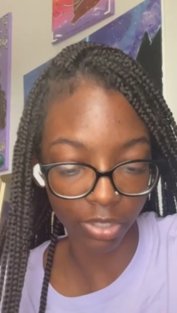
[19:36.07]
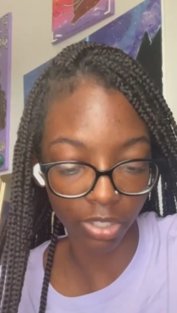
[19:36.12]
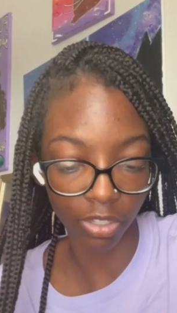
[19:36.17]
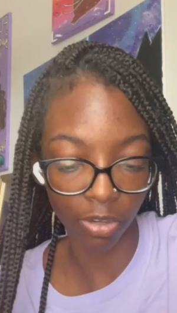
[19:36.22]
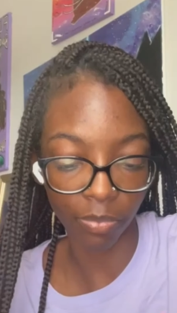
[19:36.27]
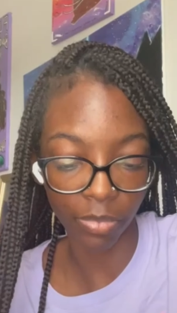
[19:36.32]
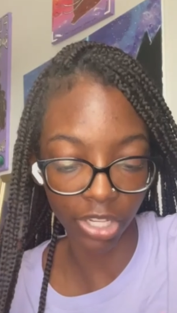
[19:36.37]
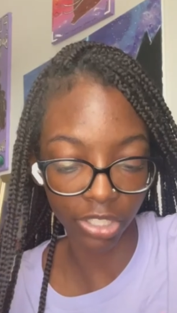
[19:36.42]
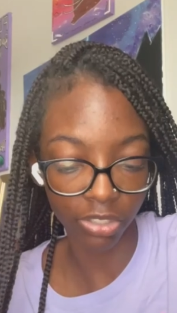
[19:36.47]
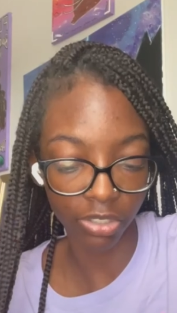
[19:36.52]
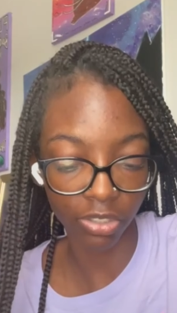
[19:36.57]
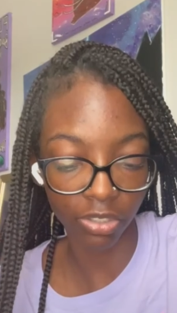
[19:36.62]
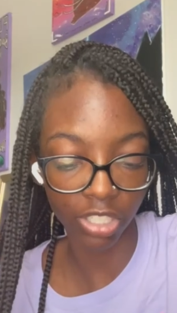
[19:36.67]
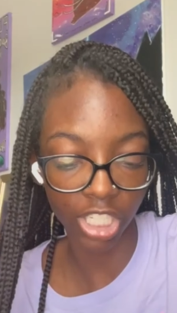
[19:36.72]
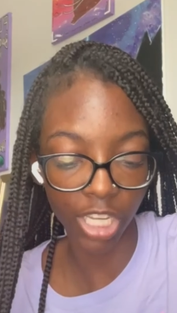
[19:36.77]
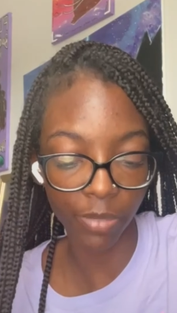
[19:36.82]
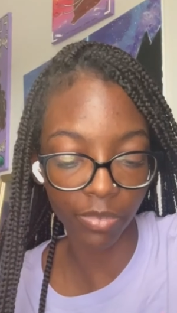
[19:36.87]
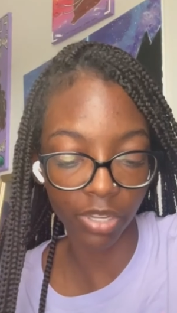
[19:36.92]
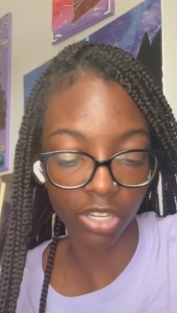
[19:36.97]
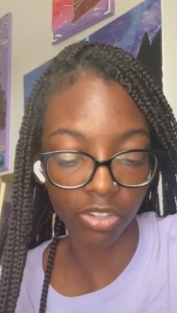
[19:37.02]
So make sure you
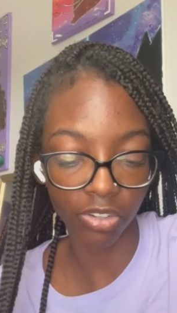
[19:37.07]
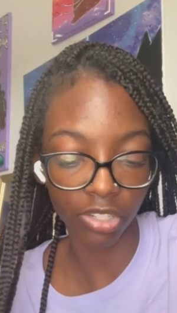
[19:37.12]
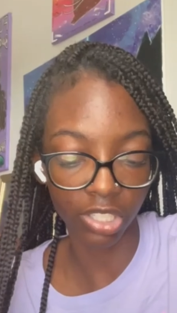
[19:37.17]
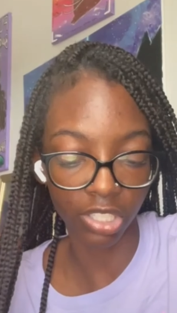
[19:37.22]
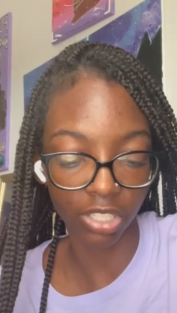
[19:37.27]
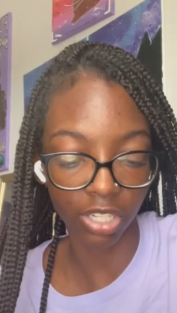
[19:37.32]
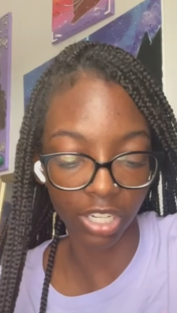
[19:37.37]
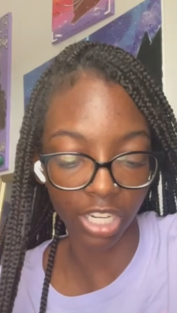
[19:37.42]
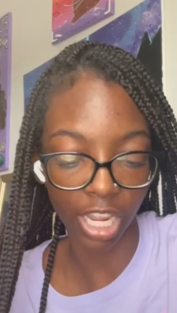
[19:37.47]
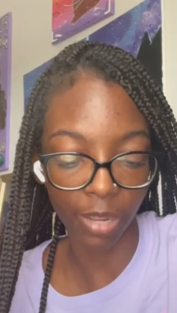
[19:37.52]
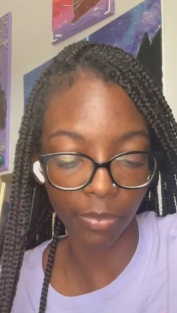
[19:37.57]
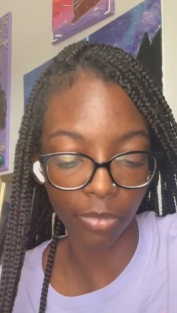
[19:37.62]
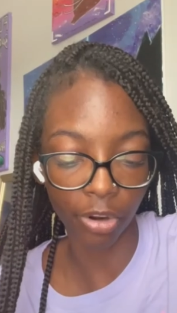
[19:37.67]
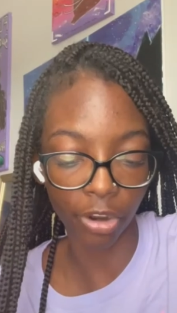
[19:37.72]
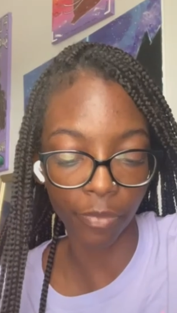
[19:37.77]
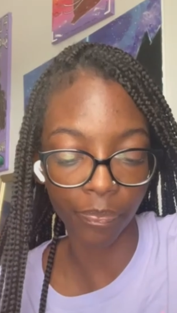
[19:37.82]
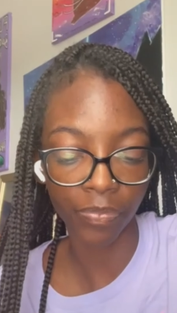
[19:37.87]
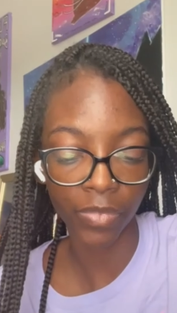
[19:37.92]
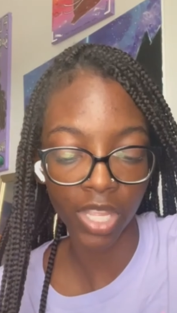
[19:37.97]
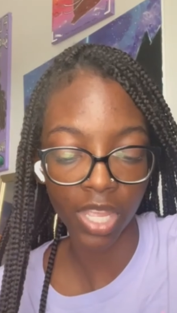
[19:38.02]
keep increasing on that
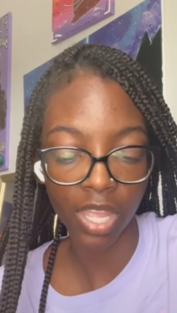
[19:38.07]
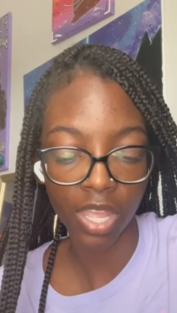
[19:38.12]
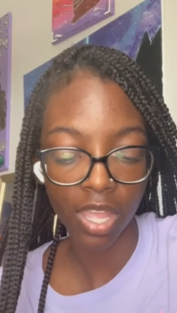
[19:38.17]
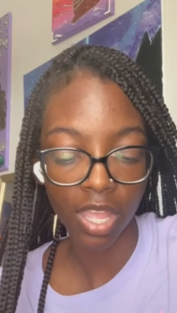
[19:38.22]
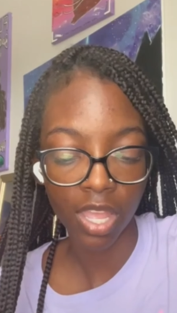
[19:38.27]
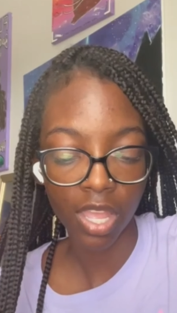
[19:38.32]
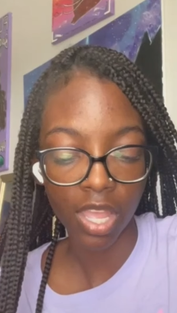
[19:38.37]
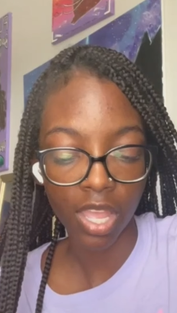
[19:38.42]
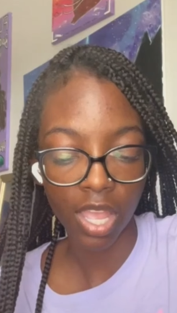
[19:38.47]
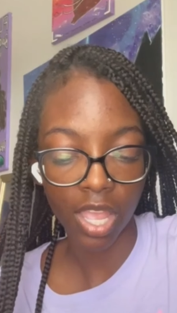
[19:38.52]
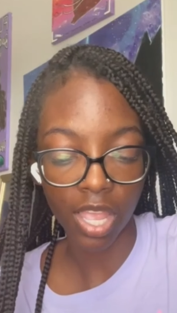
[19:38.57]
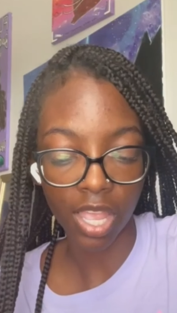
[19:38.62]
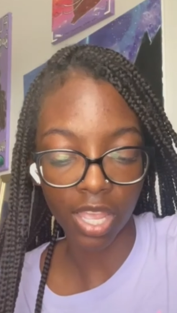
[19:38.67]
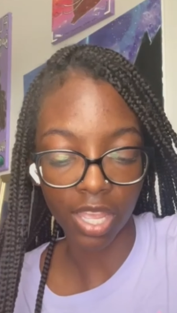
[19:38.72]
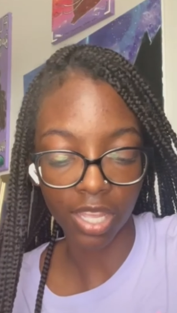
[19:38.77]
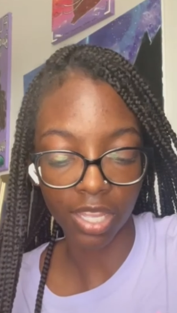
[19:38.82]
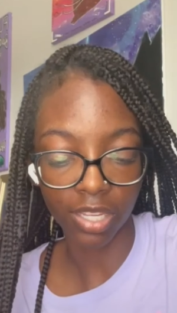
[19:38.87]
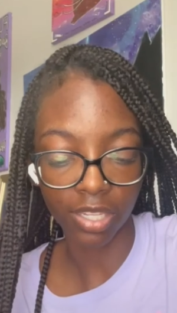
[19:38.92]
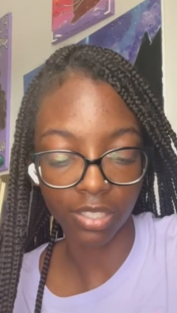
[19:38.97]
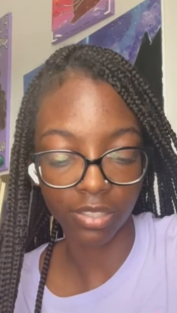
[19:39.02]
part.
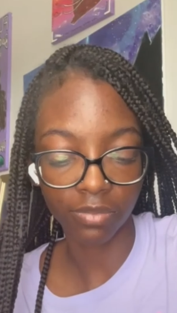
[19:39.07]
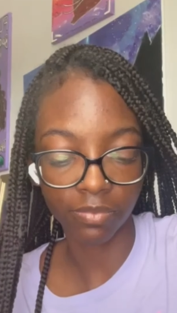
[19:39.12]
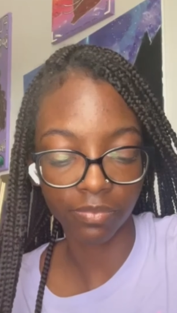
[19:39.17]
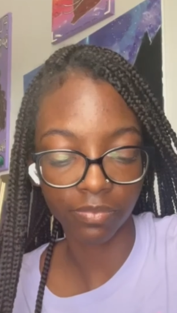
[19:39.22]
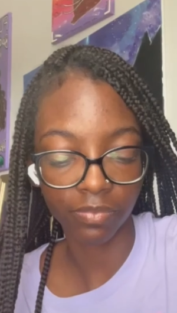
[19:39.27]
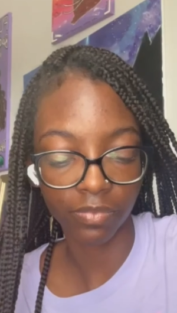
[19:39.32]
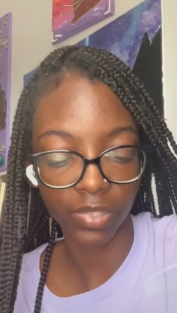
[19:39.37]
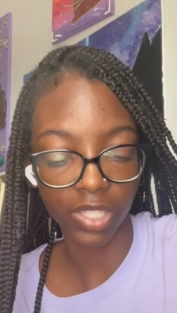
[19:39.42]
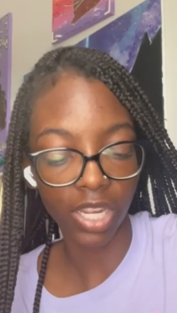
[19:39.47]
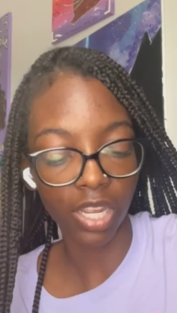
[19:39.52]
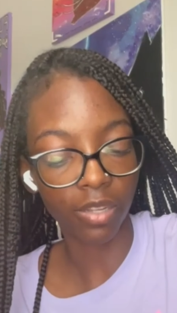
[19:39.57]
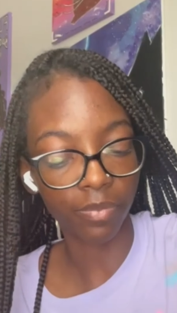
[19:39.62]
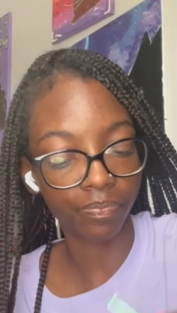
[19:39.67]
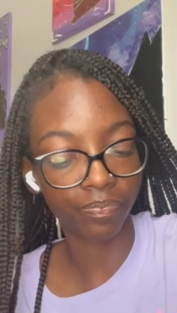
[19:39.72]
And yeah,